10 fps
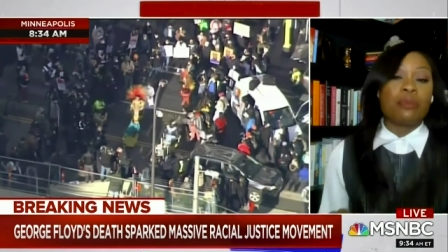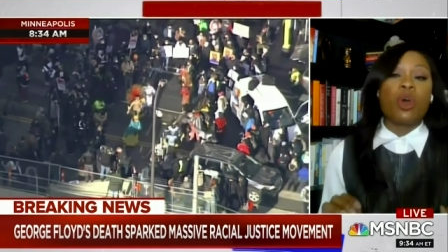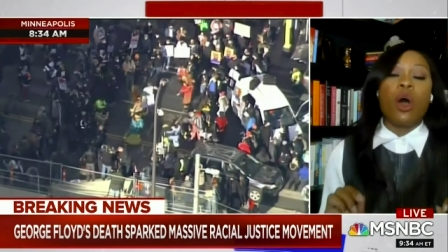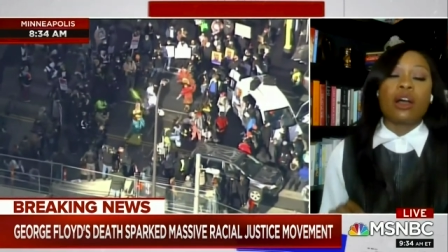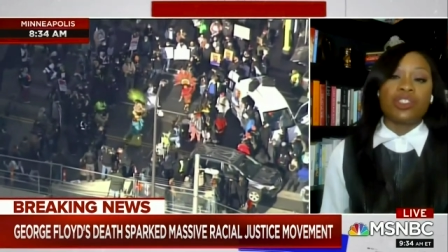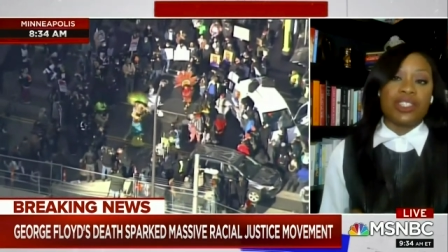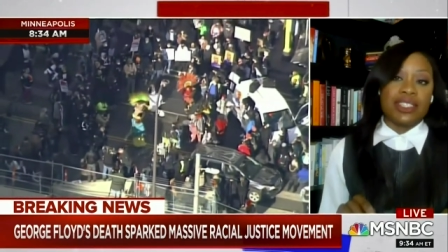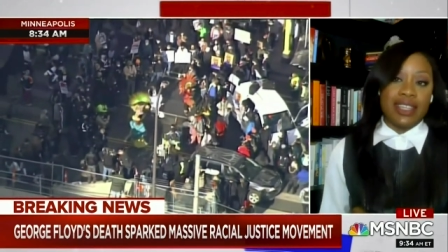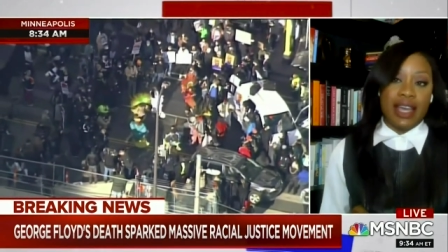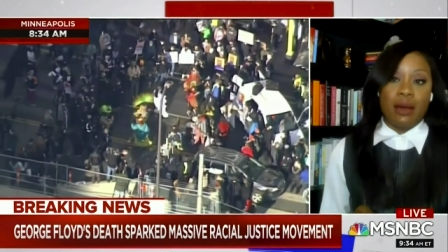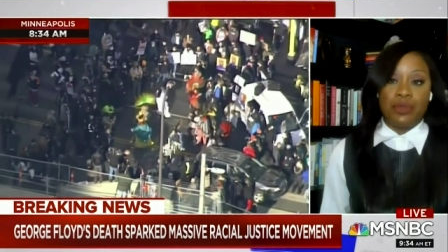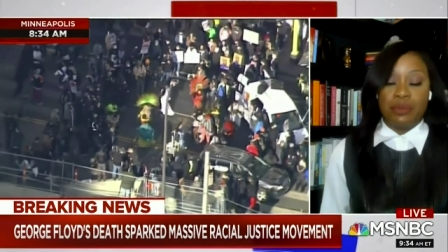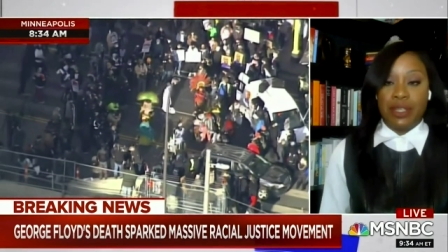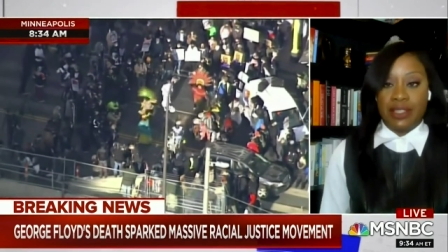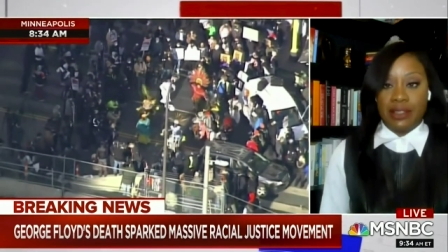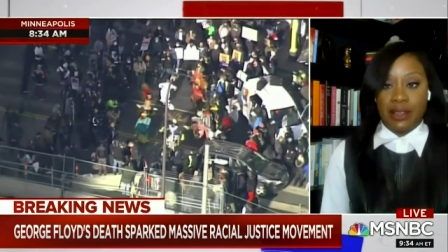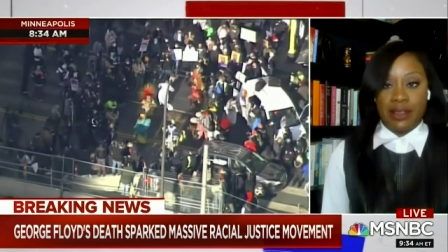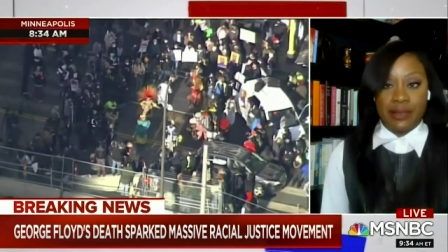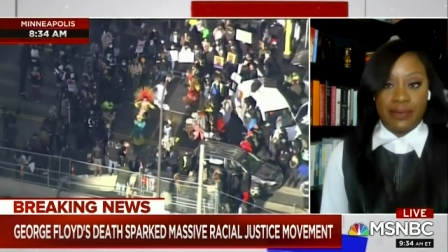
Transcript: I'm cautiously optimistic.